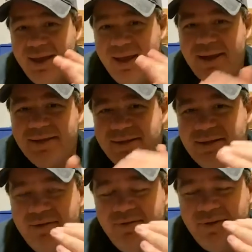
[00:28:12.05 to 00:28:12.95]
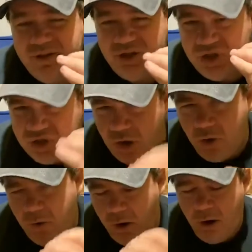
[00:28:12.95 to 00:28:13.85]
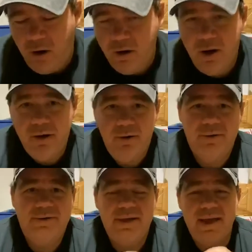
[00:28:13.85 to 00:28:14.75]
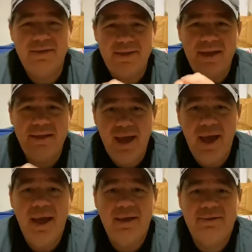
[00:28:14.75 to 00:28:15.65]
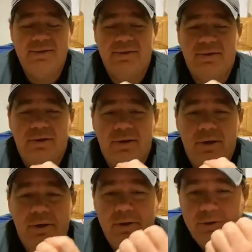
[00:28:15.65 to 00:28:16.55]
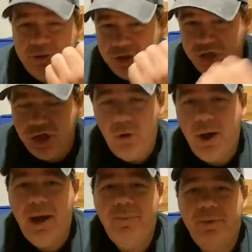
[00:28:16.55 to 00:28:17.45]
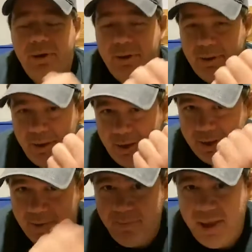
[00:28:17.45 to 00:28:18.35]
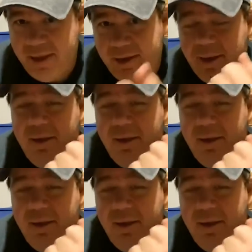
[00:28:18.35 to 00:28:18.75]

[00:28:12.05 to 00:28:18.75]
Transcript: it is so hard to get 10 guys to show up and commit